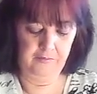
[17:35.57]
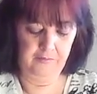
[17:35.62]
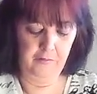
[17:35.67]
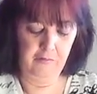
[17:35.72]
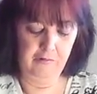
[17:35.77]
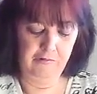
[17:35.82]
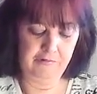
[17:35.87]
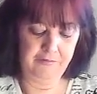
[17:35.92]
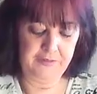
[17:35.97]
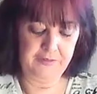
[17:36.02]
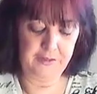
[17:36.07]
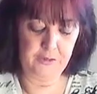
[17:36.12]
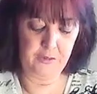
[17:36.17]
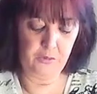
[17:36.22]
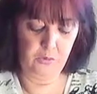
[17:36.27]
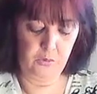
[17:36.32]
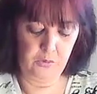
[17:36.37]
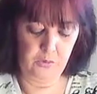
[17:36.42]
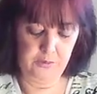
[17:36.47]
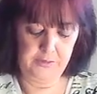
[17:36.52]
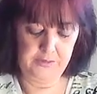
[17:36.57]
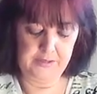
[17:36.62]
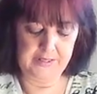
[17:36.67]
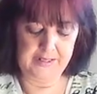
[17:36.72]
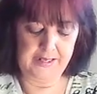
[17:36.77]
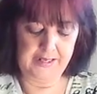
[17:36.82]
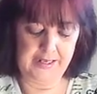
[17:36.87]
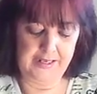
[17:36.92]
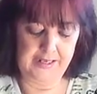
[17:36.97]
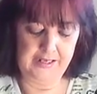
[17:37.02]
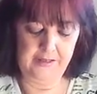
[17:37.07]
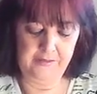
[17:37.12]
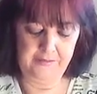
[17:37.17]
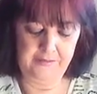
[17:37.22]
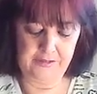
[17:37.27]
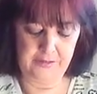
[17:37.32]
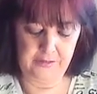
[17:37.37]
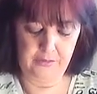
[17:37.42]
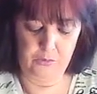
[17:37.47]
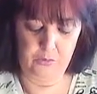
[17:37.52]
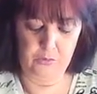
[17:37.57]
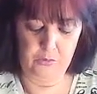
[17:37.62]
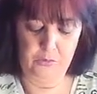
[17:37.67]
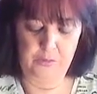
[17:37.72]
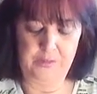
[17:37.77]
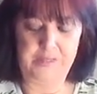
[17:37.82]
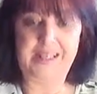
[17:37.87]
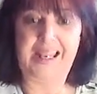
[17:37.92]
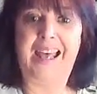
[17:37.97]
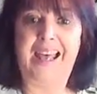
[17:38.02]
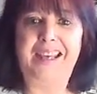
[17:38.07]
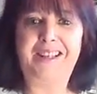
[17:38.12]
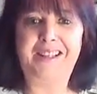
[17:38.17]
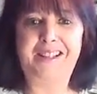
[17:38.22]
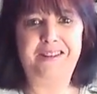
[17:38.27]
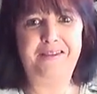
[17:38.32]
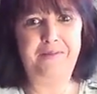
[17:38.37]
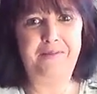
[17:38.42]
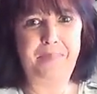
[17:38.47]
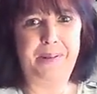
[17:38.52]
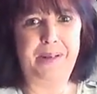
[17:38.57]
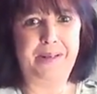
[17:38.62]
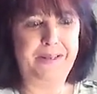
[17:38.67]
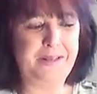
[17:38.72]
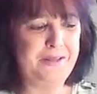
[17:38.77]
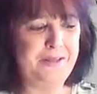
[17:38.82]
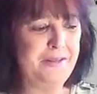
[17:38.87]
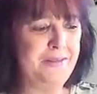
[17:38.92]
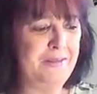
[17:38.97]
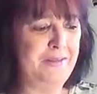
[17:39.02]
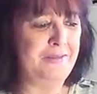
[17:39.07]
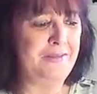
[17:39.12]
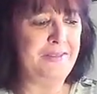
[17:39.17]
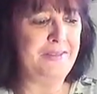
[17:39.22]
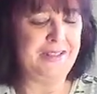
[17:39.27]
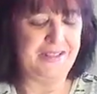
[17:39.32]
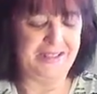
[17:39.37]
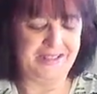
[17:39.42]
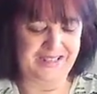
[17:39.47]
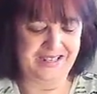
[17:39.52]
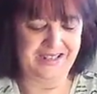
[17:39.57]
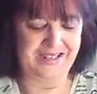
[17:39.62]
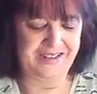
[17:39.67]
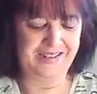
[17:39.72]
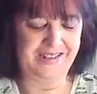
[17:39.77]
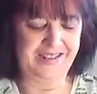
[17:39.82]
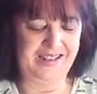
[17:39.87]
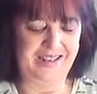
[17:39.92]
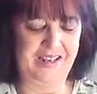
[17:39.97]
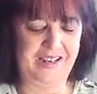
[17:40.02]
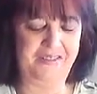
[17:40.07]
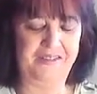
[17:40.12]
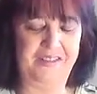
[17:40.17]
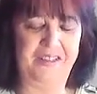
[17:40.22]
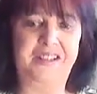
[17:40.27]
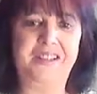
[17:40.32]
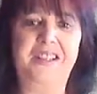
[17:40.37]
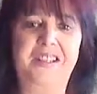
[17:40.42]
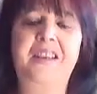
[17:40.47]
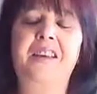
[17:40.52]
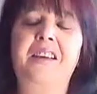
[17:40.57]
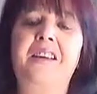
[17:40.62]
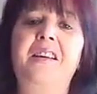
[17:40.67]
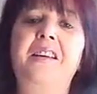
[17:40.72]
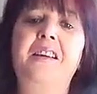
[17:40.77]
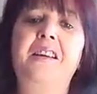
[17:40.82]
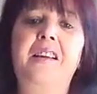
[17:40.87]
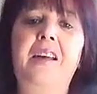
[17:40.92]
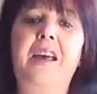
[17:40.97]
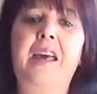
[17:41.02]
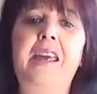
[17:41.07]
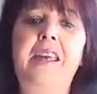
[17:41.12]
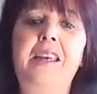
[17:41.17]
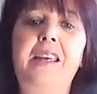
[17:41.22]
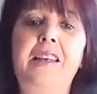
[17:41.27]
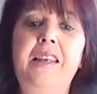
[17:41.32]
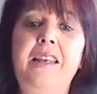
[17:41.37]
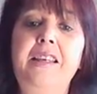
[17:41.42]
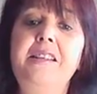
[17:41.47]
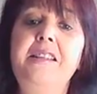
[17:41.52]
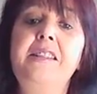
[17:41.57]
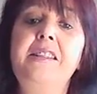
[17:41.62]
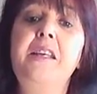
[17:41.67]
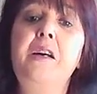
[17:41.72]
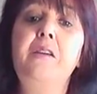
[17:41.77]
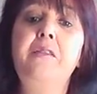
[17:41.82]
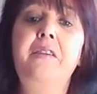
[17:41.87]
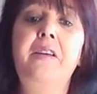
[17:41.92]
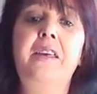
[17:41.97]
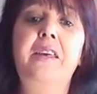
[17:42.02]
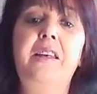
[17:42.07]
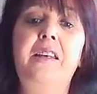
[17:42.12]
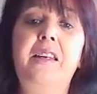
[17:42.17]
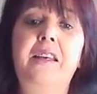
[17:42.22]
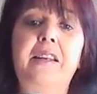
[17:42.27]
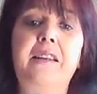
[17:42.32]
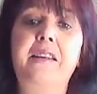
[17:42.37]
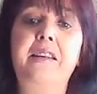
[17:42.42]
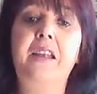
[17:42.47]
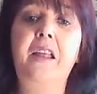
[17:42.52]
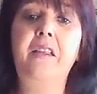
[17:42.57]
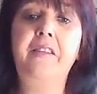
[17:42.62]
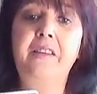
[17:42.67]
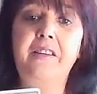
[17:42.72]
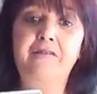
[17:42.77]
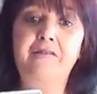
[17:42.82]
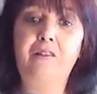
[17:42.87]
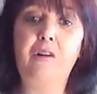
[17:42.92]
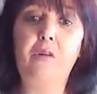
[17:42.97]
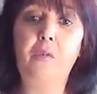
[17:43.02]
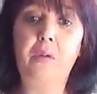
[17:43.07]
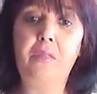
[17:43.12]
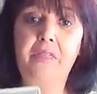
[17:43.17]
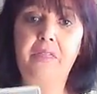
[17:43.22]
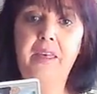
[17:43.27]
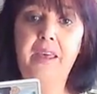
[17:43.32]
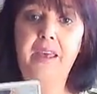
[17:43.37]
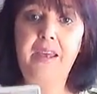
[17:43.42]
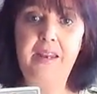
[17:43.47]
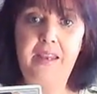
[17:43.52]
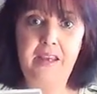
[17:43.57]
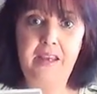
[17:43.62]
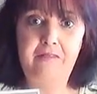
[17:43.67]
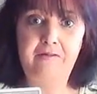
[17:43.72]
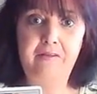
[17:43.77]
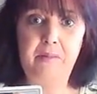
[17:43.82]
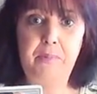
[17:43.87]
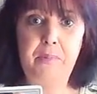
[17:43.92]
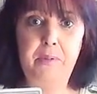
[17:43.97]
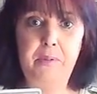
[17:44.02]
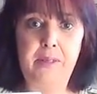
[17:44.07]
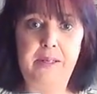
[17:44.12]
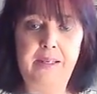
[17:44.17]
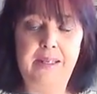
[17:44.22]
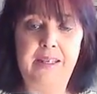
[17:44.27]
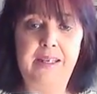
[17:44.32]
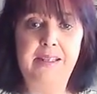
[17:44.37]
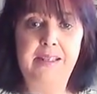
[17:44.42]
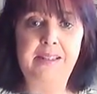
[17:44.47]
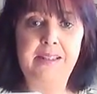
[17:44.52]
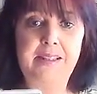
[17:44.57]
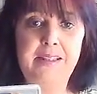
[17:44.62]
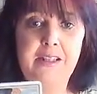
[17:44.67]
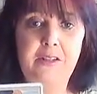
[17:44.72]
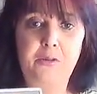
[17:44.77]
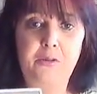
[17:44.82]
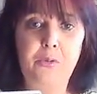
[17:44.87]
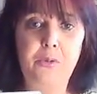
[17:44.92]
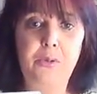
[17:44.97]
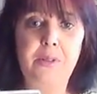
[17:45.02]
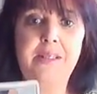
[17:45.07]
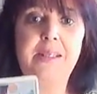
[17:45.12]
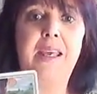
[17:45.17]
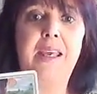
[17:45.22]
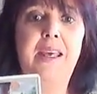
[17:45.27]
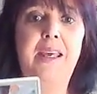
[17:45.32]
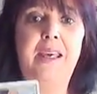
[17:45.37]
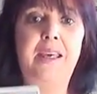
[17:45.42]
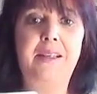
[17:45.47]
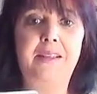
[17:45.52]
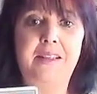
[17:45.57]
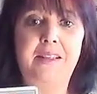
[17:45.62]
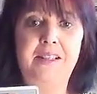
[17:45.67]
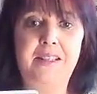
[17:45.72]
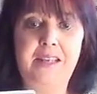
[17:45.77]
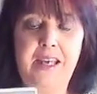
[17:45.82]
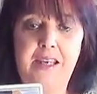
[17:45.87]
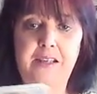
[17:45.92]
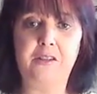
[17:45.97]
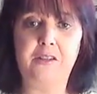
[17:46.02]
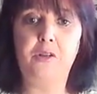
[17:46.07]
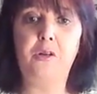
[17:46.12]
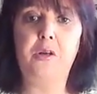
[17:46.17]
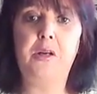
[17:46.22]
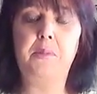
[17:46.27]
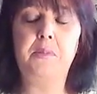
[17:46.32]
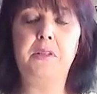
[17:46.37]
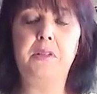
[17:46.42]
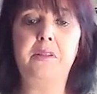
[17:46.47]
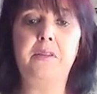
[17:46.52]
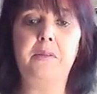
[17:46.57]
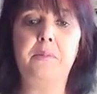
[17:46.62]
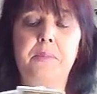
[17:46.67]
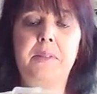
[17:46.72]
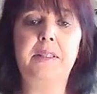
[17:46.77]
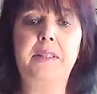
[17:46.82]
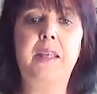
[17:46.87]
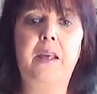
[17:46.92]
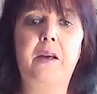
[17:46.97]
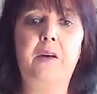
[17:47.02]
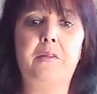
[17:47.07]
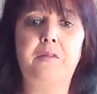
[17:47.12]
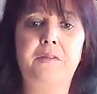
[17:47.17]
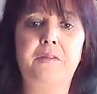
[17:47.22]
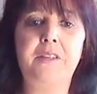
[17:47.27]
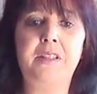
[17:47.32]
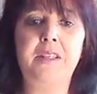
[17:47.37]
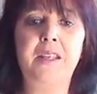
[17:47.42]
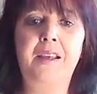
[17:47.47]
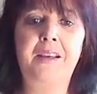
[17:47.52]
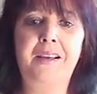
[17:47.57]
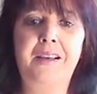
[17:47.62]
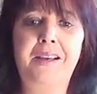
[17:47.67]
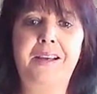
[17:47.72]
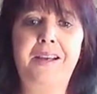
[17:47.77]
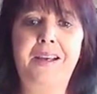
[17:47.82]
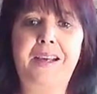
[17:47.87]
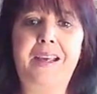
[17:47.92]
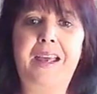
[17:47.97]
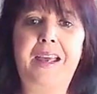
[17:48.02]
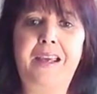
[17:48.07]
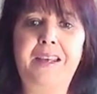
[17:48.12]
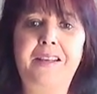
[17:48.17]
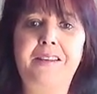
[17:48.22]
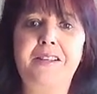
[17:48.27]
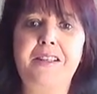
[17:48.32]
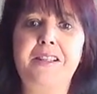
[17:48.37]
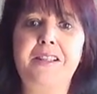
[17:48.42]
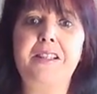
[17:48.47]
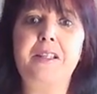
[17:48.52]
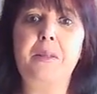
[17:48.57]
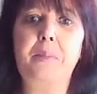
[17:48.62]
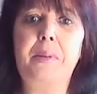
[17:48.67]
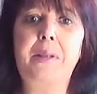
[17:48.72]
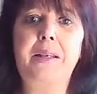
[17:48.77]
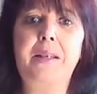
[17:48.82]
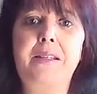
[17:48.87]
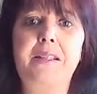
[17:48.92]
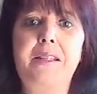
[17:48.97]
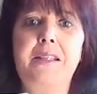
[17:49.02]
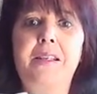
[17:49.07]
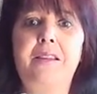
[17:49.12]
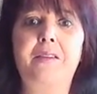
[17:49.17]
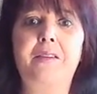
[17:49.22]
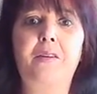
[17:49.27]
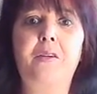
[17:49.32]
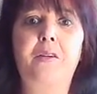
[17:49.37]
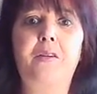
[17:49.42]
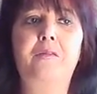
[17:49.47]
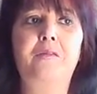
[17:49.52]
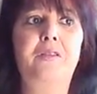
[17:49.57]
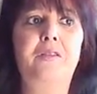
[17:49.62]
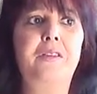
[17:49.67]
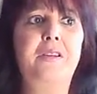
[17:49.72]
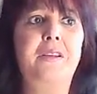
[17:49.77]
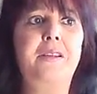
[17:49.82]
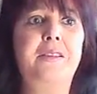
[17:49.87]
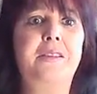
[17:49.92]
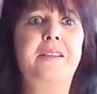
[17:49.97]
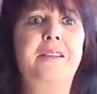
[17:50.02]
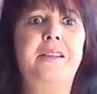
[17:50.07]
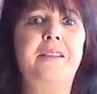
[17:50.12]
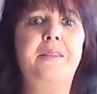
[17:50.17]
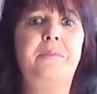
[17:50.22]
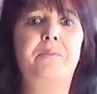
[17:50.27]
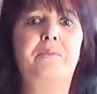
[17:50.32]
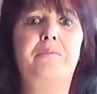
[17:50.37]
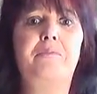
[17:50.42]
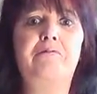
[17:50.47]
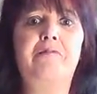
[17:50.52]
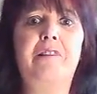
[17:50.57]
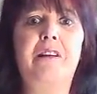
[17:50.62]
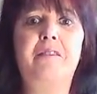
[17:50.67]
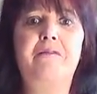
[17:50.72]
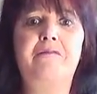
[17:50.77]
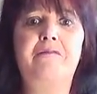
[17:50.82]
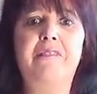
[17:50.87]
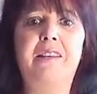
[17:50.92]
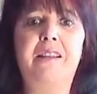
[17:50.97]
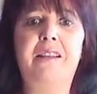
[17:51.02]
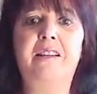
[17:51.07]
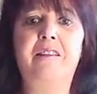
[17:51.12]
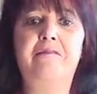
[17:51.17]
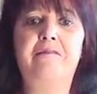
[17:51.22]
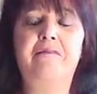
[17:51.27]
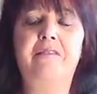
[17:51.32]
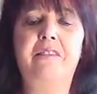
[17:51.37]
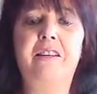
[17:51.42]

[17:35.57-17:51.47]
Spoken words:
Four of Swords, King of Swords, Ace of Pentacles. Love it. Healing, self-healing, nothing wrong with that. Everybody needs to do it and take time to themselves. Okay, the stability, the confidence, the bravery and